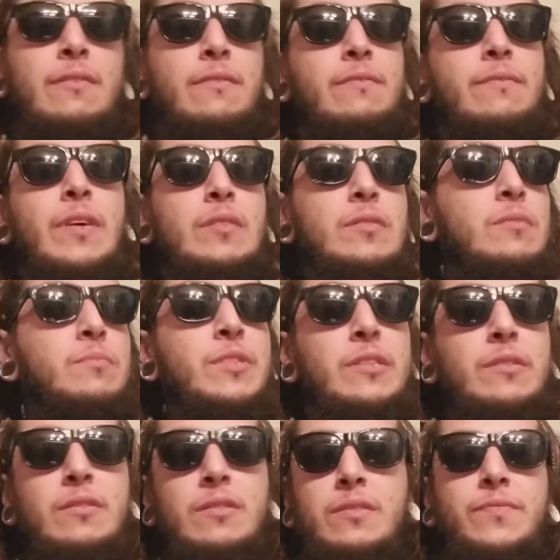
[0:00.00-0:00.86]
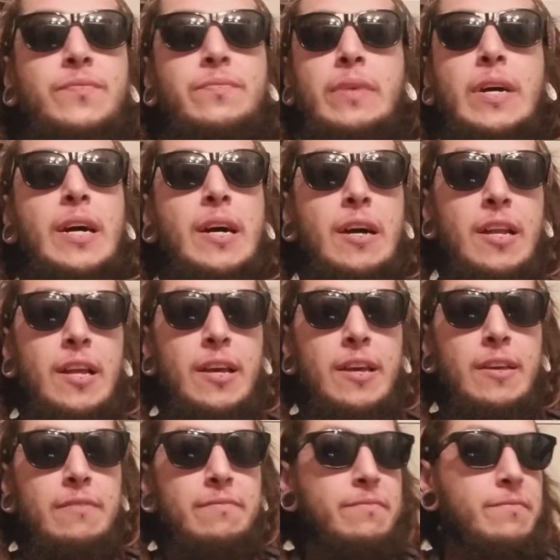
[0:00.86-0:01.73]
found some research, I
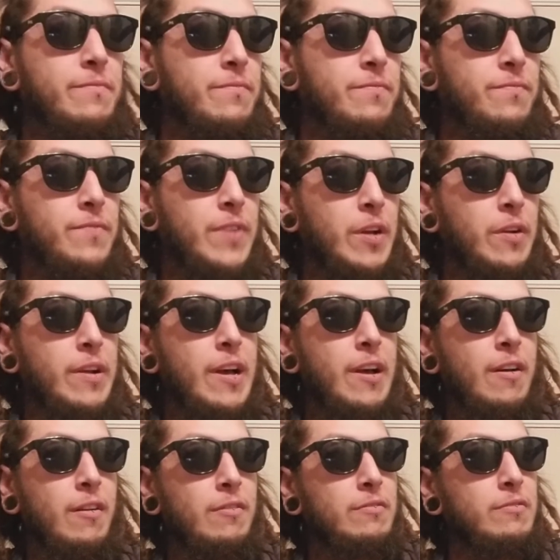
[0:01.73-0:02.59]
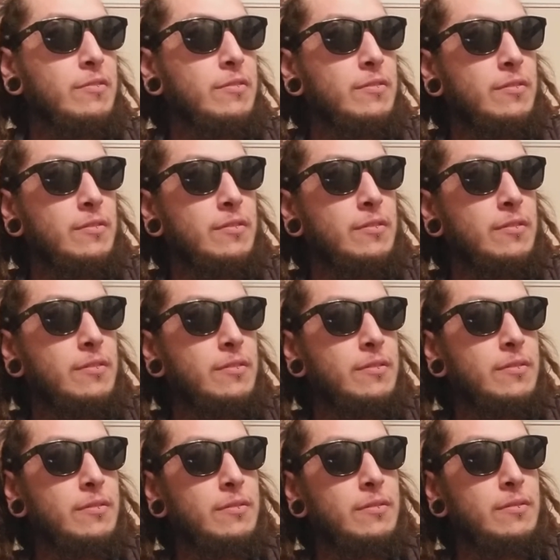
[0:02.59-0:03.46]
figured out
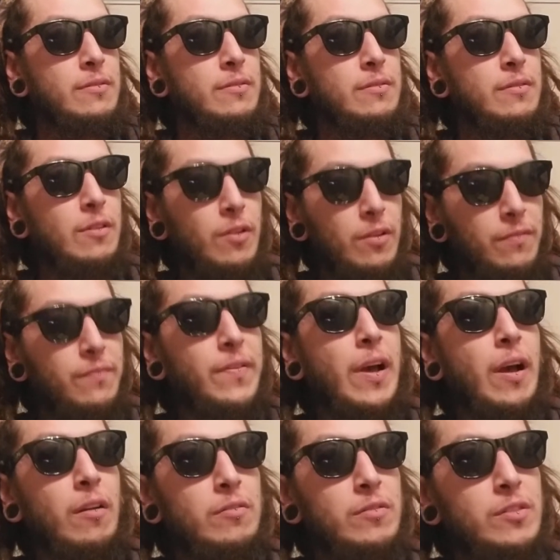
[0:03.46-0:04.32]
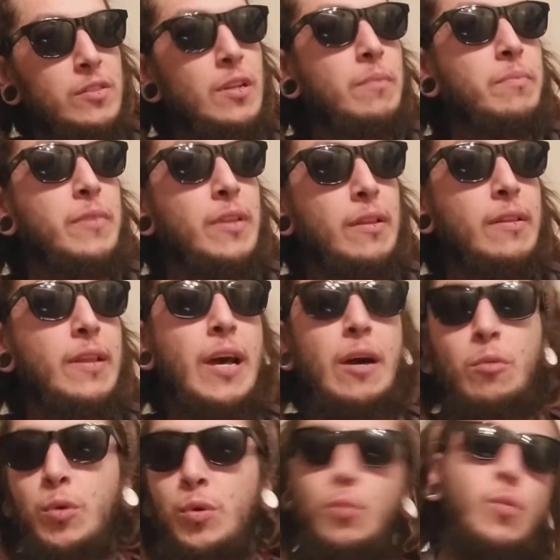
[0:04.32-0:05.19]
or found something
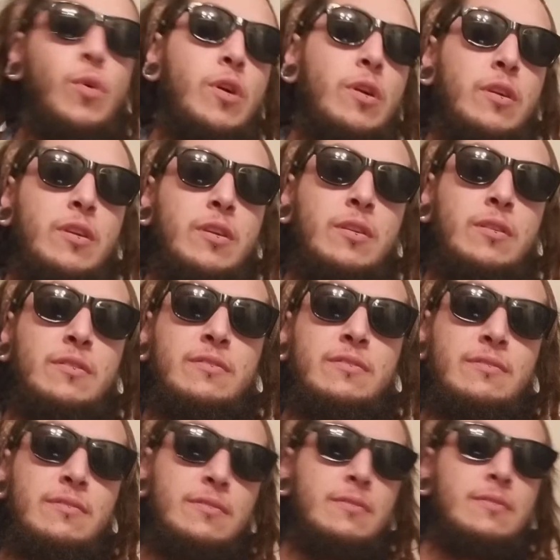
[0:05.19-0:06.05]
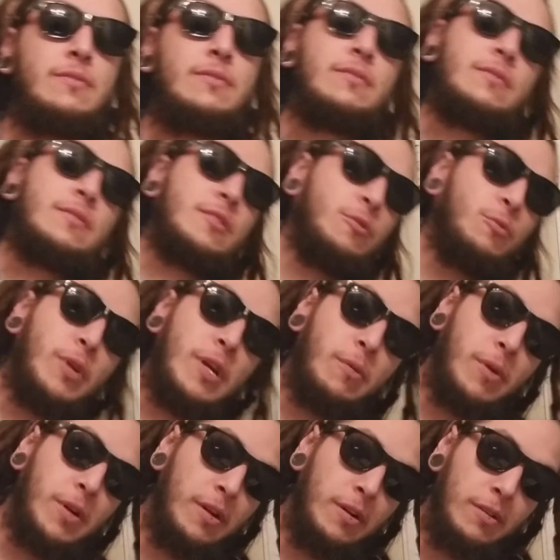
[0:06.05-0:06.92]
that would work to what I
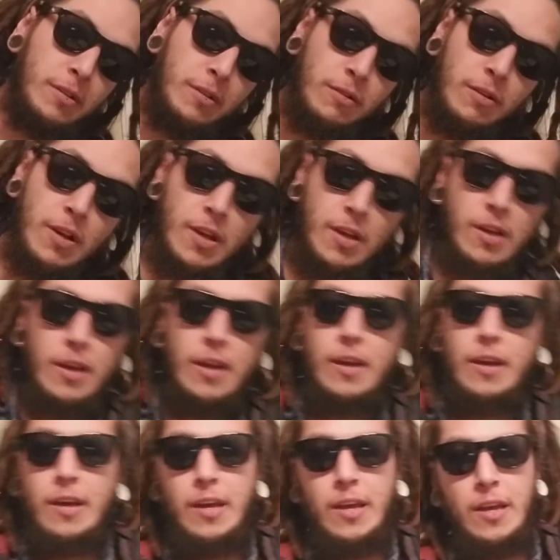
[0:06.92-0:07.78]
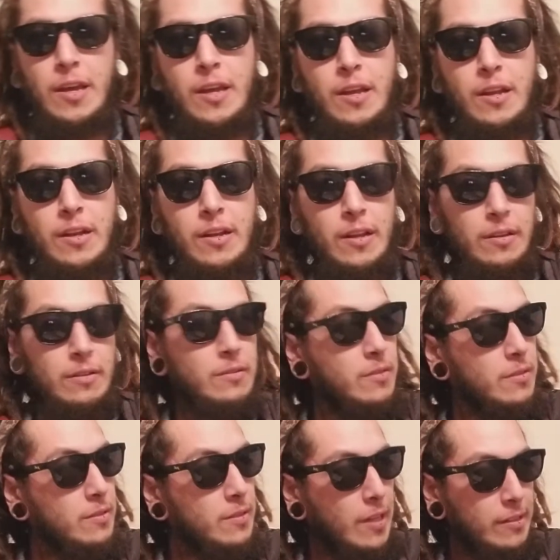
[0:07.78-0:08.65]
wanted to do. And
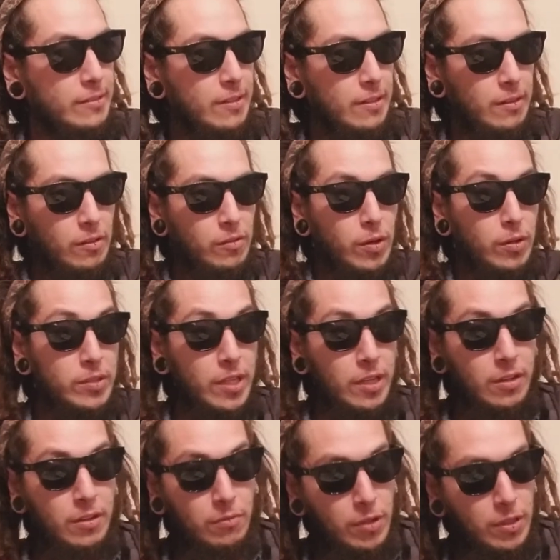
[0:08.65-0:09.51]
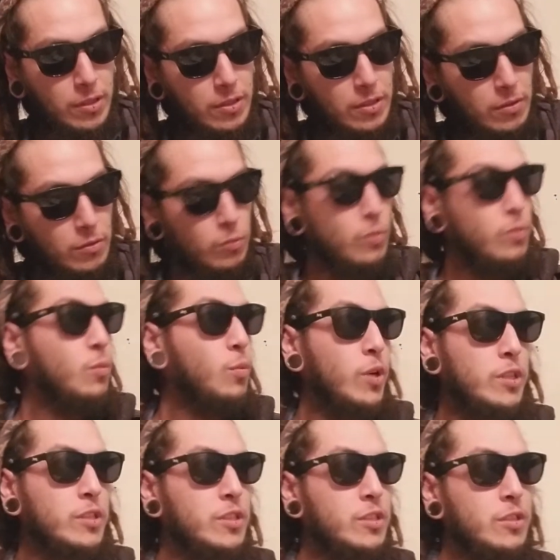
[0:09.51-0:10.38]
like I said, the crochet hook
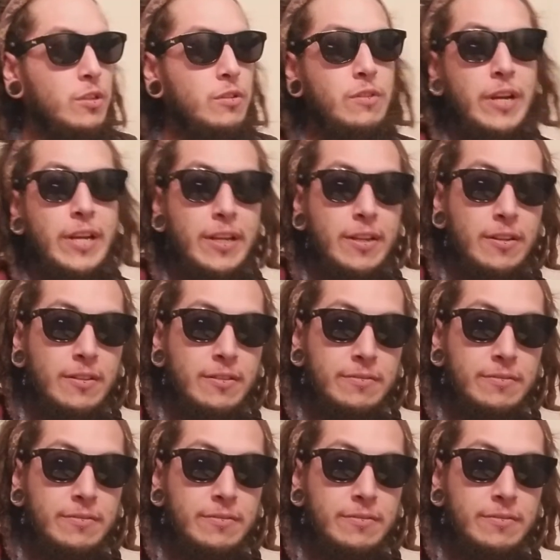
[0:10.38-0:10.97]
works great.